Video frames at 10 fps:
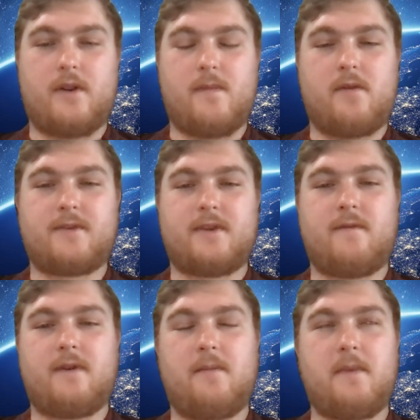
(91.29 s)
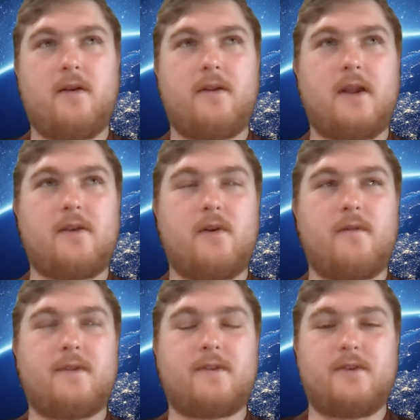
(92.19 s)
You may receive an email and not know
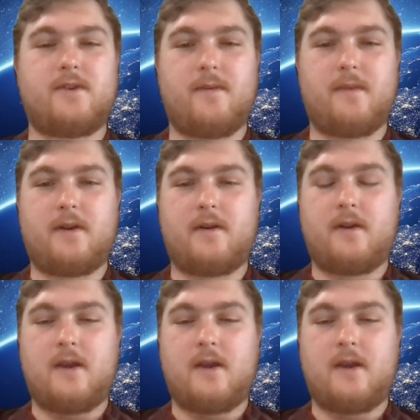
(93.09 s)
if it's legitimate.